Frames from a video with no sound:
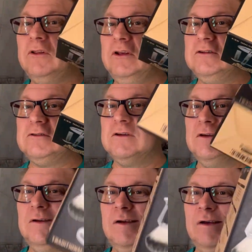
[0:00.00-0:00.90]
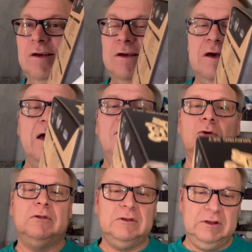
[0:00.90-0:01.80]
it is. I've
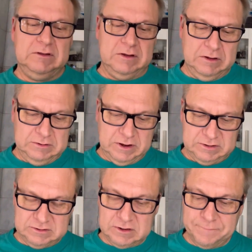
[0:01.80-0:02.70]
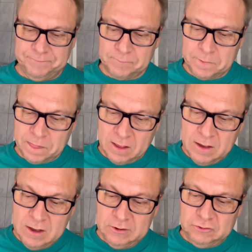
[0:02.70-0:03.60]
looked at it. It says
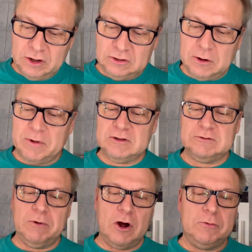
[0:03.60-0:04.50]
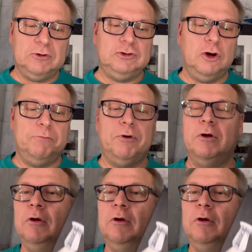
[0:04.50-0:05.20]
Gentlemens Barbershop.